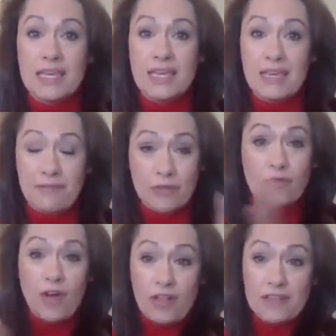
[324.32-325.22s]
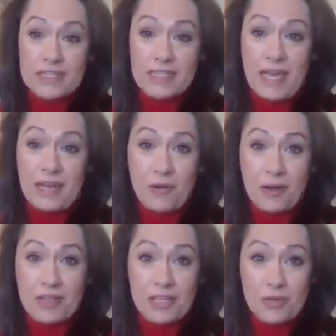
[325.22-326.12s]
If you fall in this
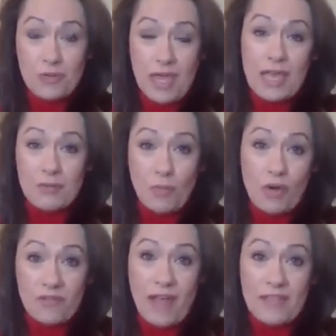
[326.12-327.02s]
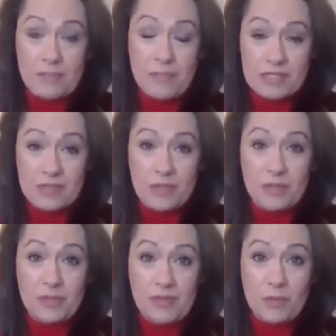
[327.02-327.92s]
category that you gain more fat than muscle when
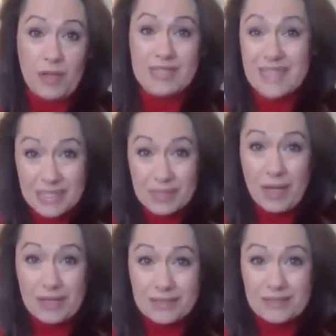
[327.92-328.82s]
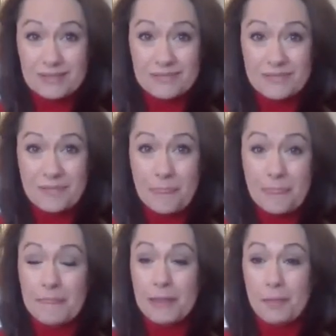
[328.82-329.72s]
you lift weights, guess what?
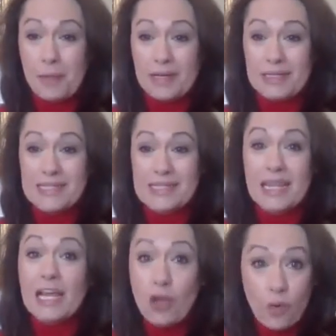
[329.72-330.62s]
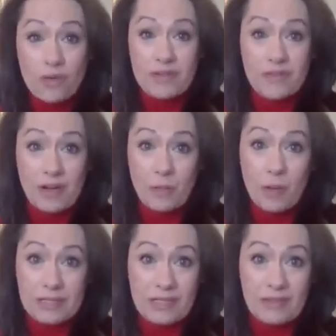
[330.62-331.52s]
Your body doesn't let go of it very
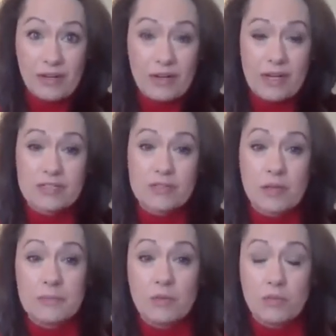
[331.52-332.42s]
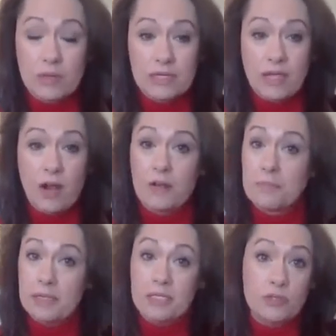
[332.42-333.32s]
well either. And so it can be really hard,
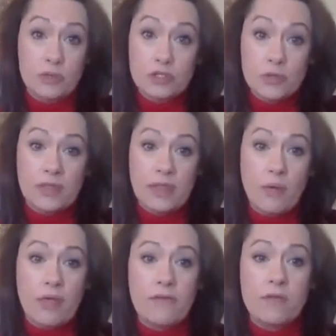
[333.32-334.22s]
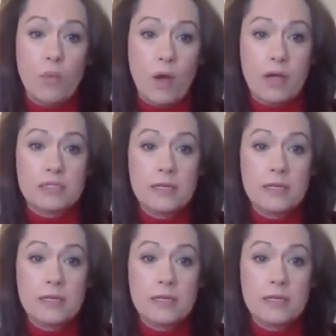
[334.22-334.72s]
but you can do it that way if you want.